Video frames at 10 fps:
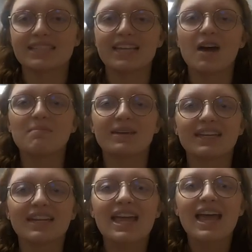as they come
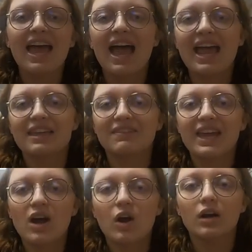in, and
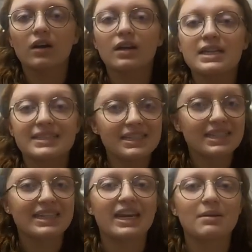they are
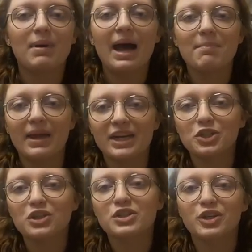designated by
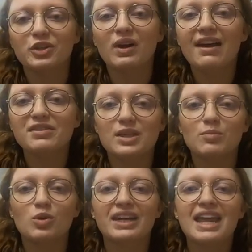major. So you'll have
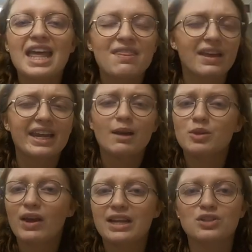someone that can
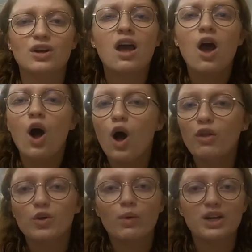help you answer
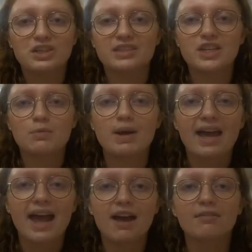all the questions that you may
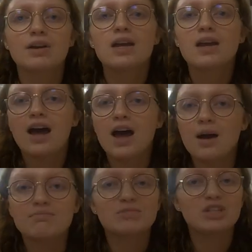have
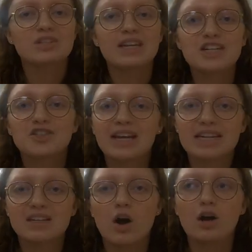um, just entering
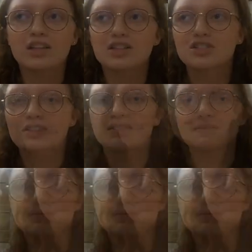into college.